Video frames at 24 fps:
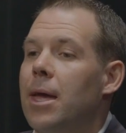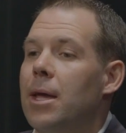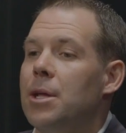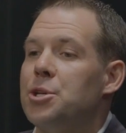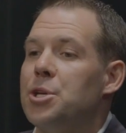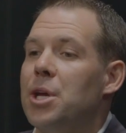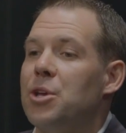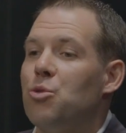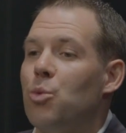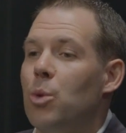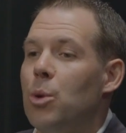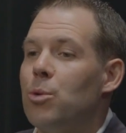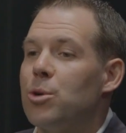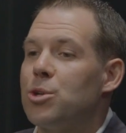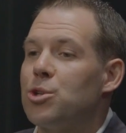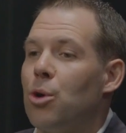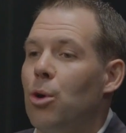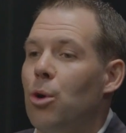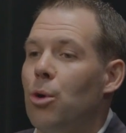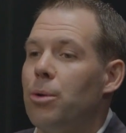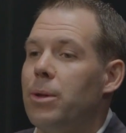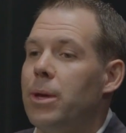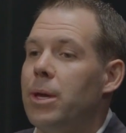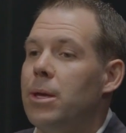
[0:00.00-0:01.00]
Chase, we were
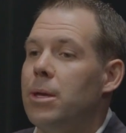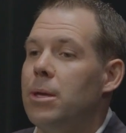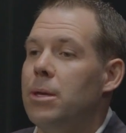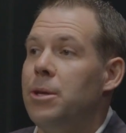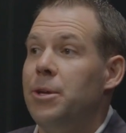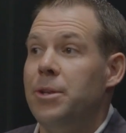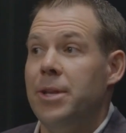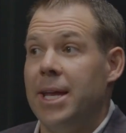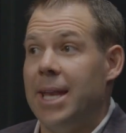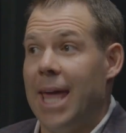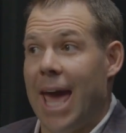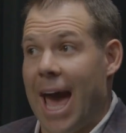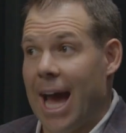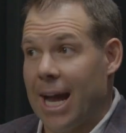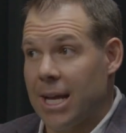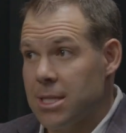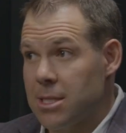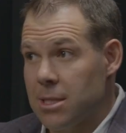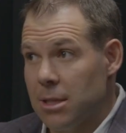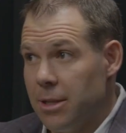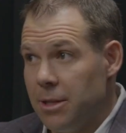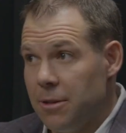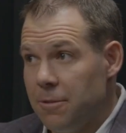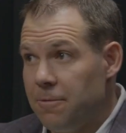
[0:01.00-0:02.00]
told you need
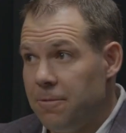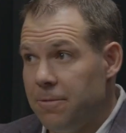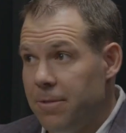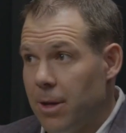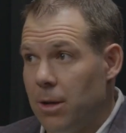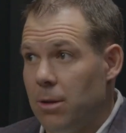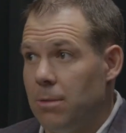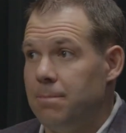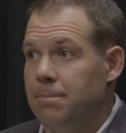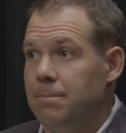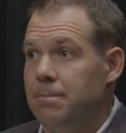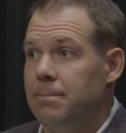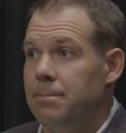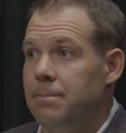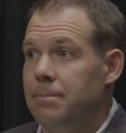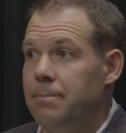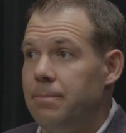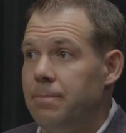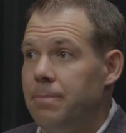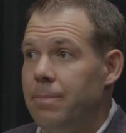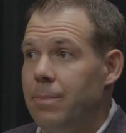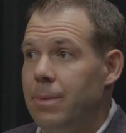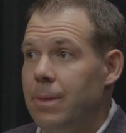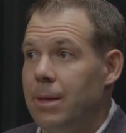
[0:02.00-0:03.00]
excellent film,
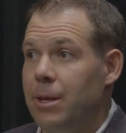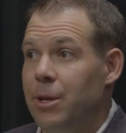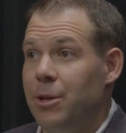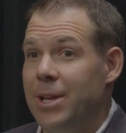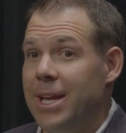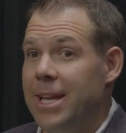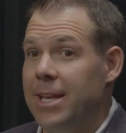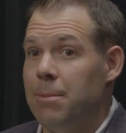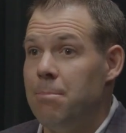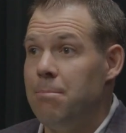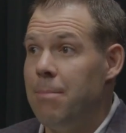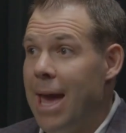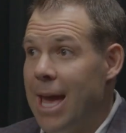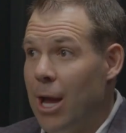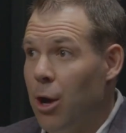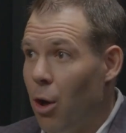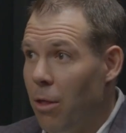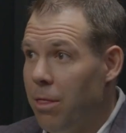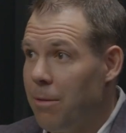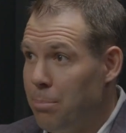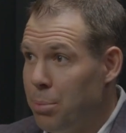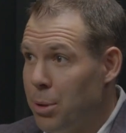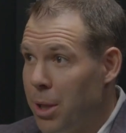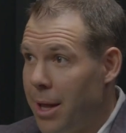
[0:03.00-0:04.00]
you need to make
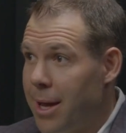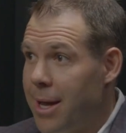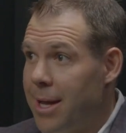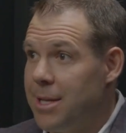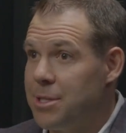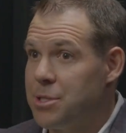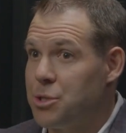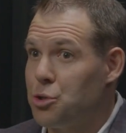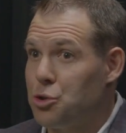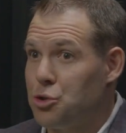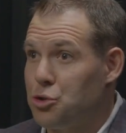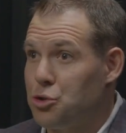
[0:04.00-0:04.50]
all the plays and